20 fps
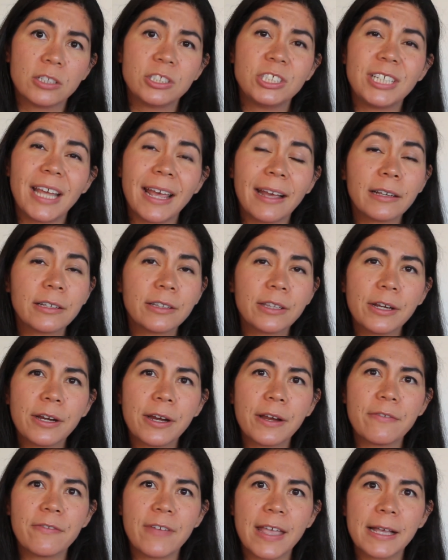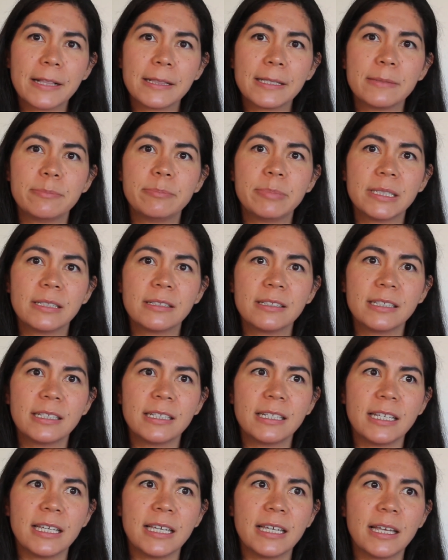Check their
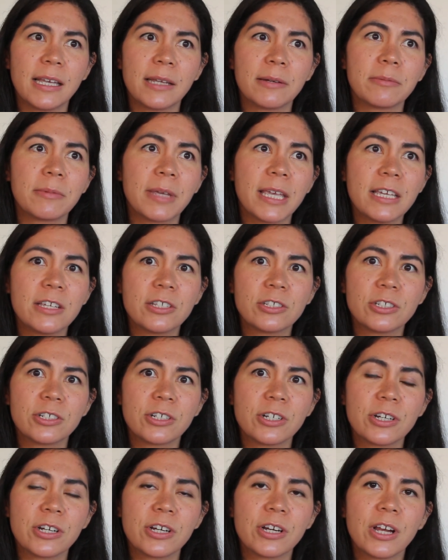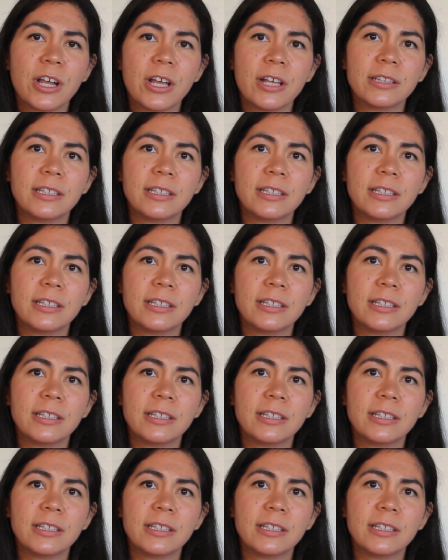availability and make sure